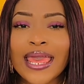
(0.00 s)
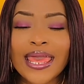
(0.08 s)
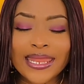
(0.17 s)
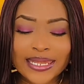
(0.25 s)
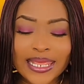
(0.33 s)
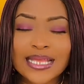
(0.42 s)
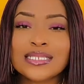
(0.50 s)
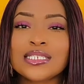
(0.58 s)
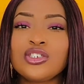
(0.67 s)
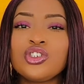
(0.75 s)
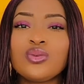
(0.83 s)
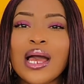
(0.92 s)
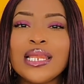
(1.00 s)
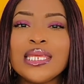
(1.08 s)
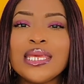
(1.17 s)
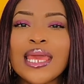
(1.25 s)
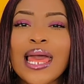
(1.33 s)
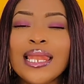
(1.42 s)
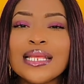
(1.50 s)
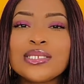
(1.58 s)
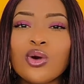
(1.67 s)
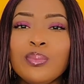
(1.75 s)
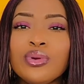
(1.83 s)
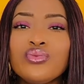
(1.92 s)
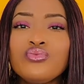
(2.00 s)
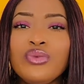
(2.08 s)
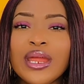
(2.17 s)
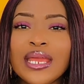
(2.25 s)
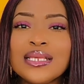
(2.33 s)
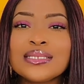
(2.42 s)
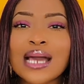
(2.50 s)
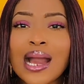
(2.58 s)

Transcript: and it's usually a little bit raised